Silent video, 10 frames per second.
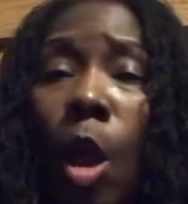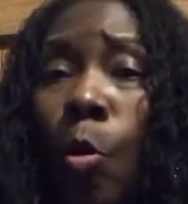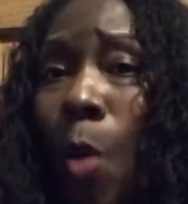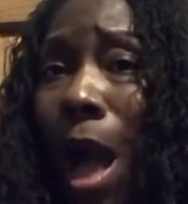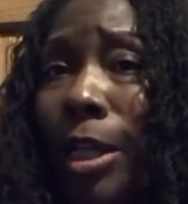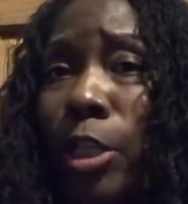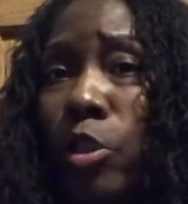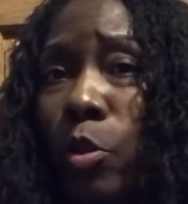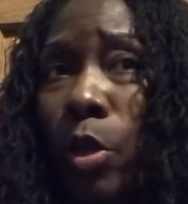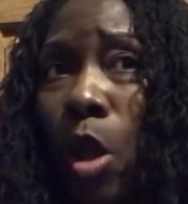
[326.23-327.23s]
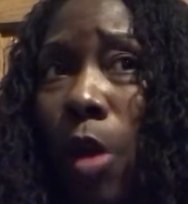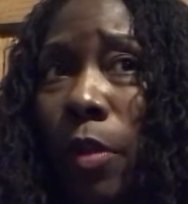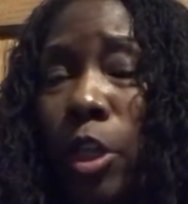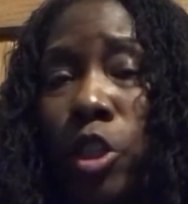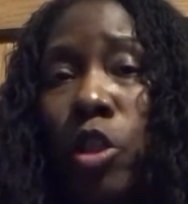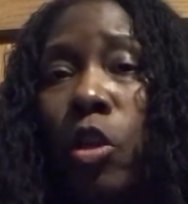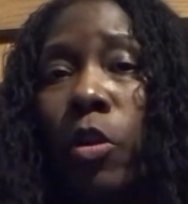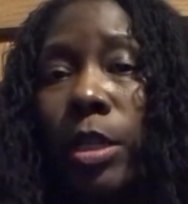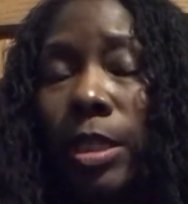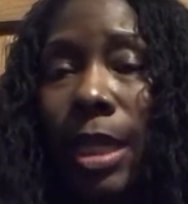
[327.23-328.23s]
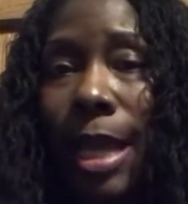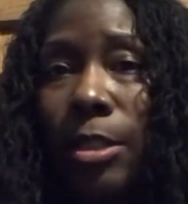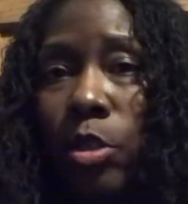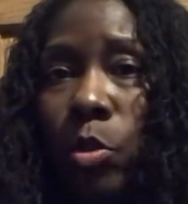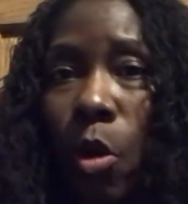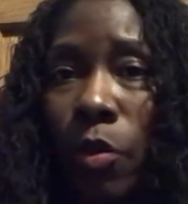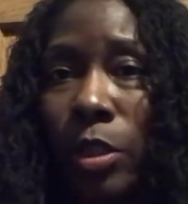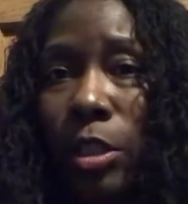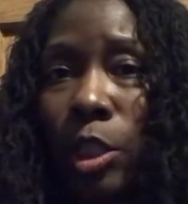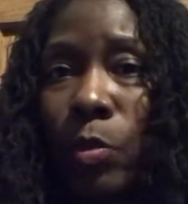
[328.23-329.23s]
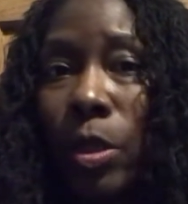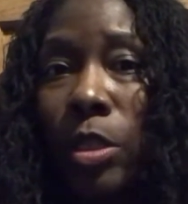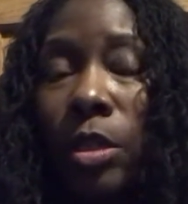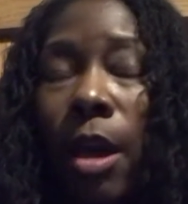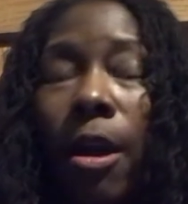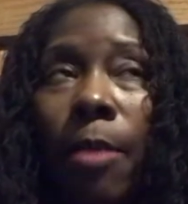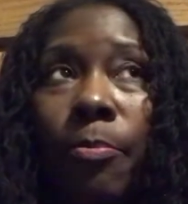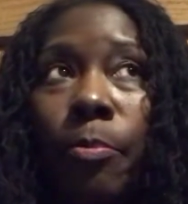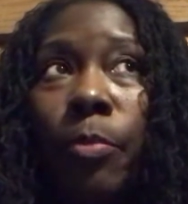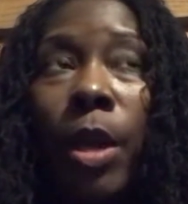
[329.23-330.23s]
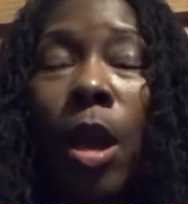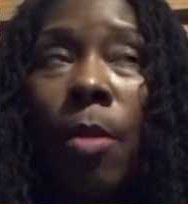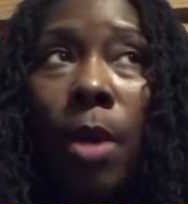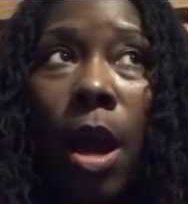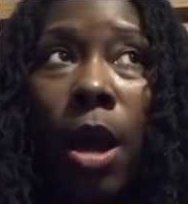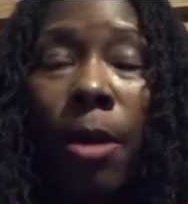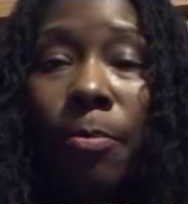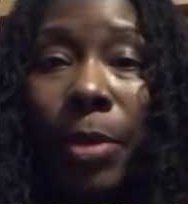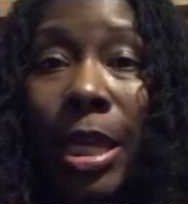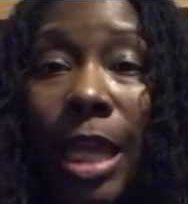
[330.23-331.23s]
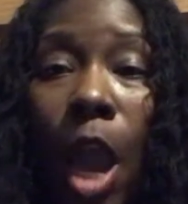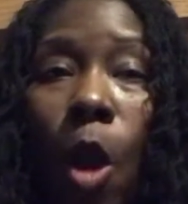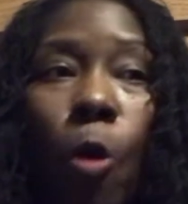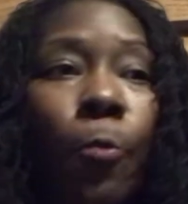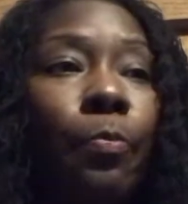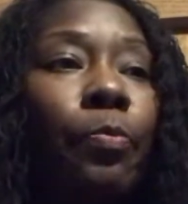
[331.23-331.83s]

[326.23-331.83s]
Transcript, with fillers: while he's doing all this, you know, because he has to do all these things with his uh, uh, PO.